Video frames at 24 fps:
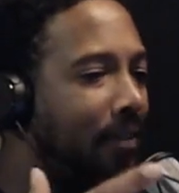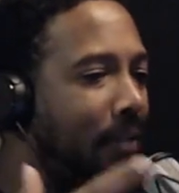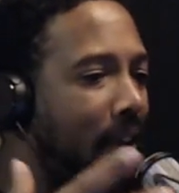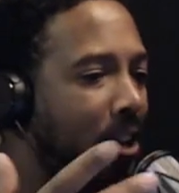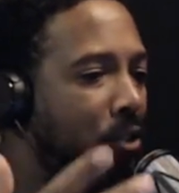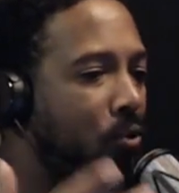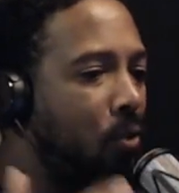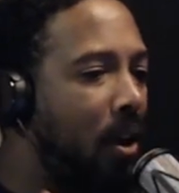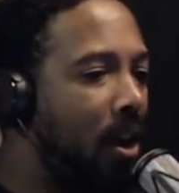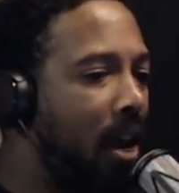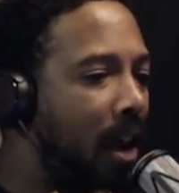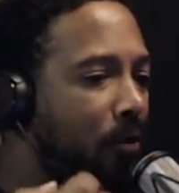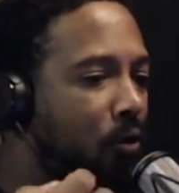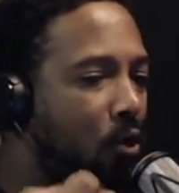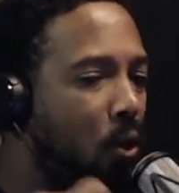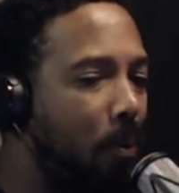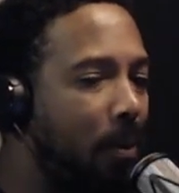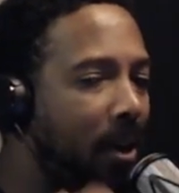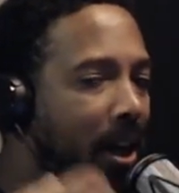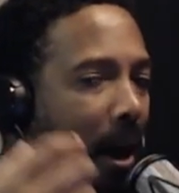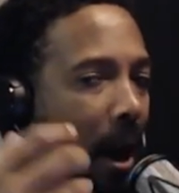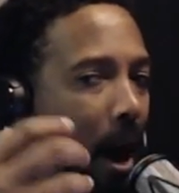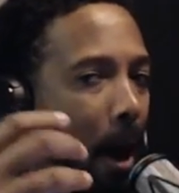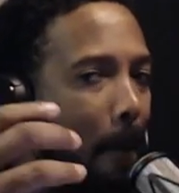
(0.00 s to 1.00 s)
That's why you have so
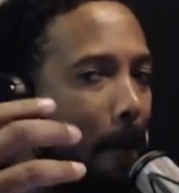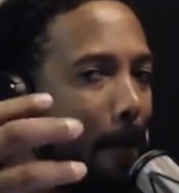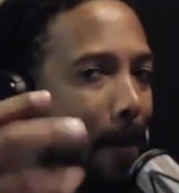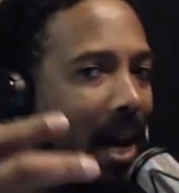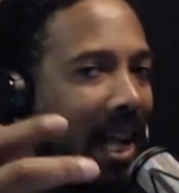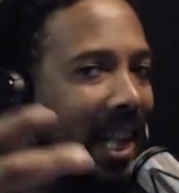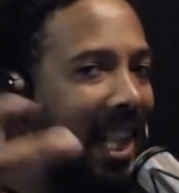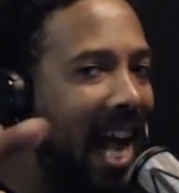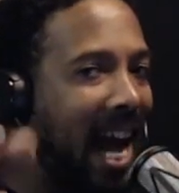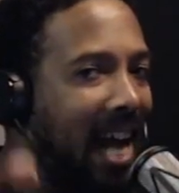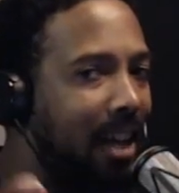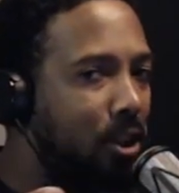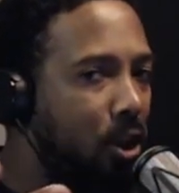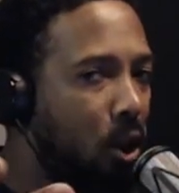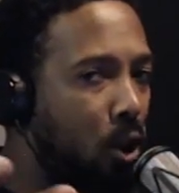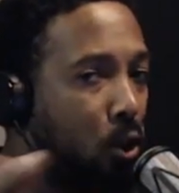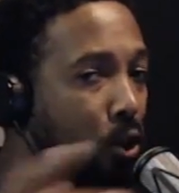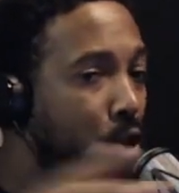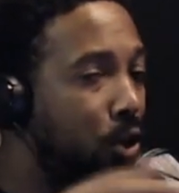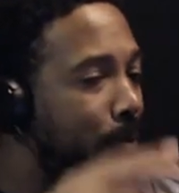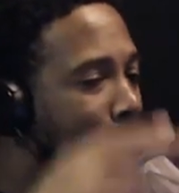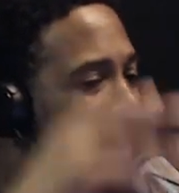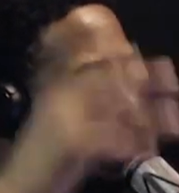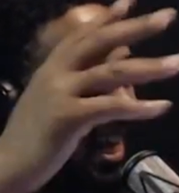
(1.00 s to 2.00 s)
many
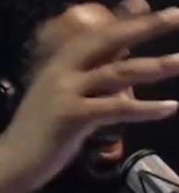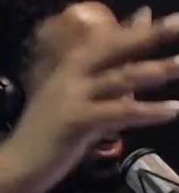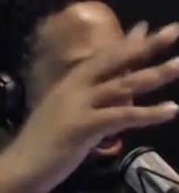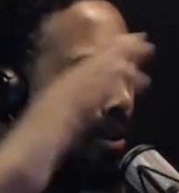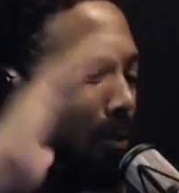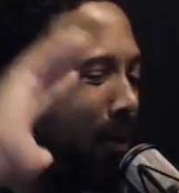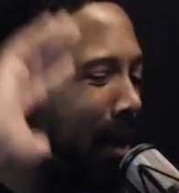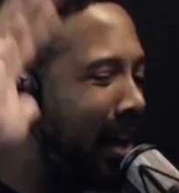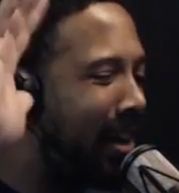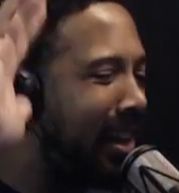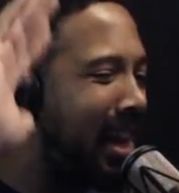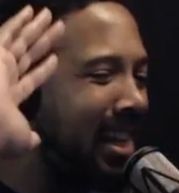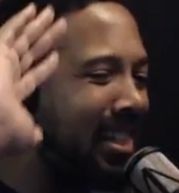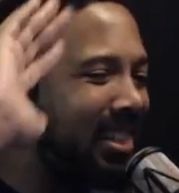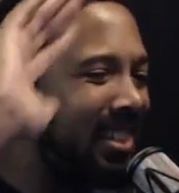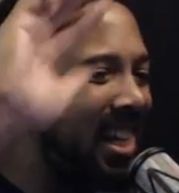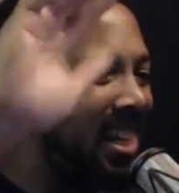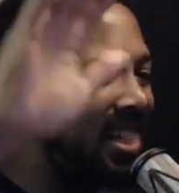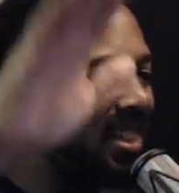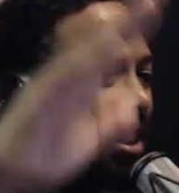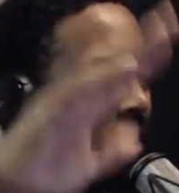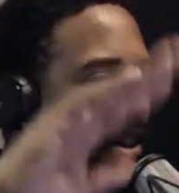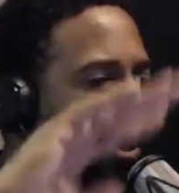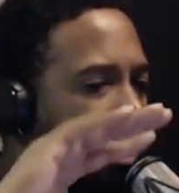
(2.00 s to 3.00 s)
mulattoes. But anyway, that's
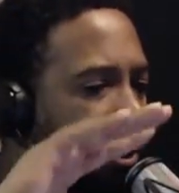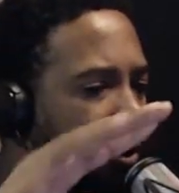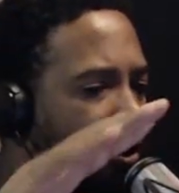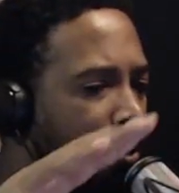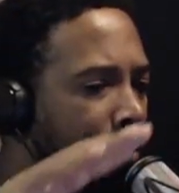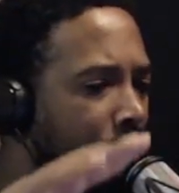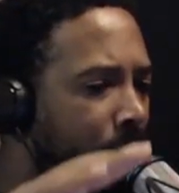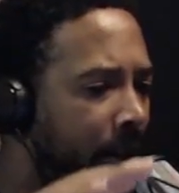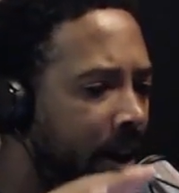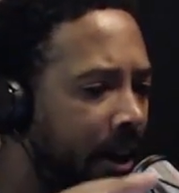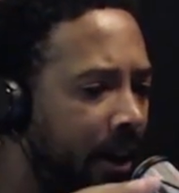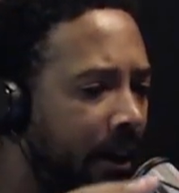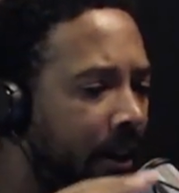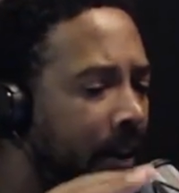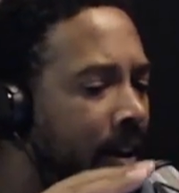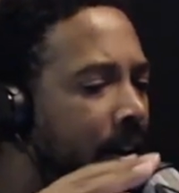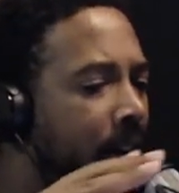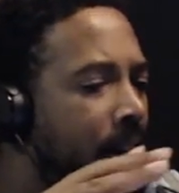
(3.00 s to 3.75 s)
neither here nor there.